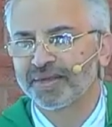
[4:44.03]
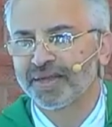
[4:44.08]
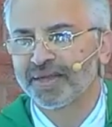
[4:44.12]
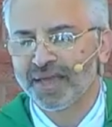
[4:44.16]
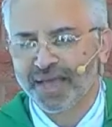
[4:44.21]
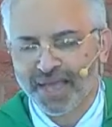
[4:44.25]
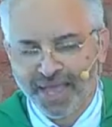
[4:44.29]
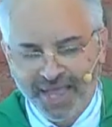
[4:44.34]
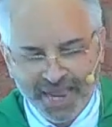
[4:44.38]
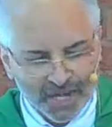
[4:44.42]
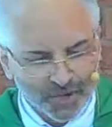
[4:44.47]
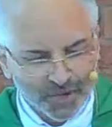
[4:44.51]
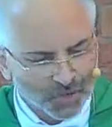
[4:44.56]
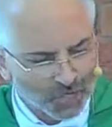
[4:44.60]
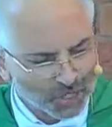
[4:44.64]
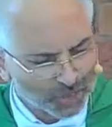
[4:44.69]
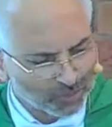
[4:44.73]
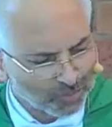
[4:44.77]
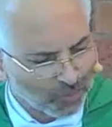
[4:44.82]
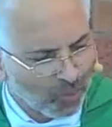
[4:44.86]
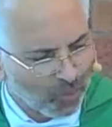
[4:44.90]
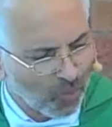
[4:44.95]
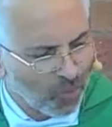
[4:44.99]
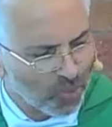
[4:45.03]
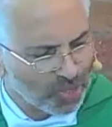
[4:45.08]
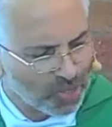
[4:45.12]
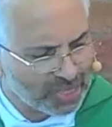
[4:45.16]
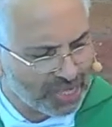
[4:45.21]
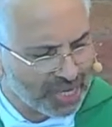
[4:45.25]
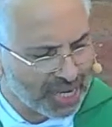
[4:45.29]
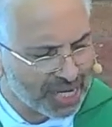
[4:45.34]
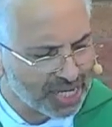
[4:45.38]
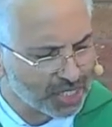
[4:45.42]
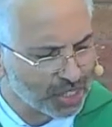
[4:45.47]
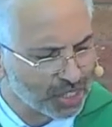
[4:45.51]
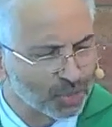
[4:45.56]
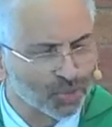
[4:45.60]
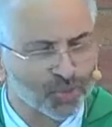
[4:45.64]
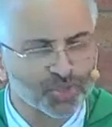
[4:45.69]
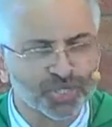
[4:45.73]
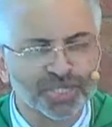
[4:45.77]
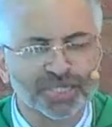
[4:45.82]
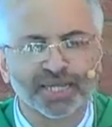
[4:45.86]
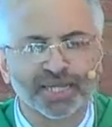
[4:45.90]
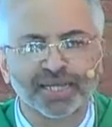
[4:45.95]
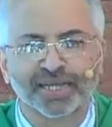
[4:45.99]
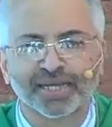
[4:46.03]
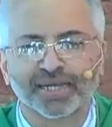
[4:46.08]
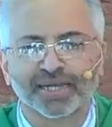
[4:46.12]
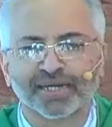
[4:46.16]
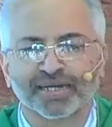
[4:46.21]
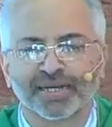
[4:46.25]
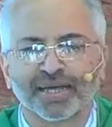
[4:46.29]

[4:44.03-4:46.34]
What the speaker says: It was Paul Tillich who said,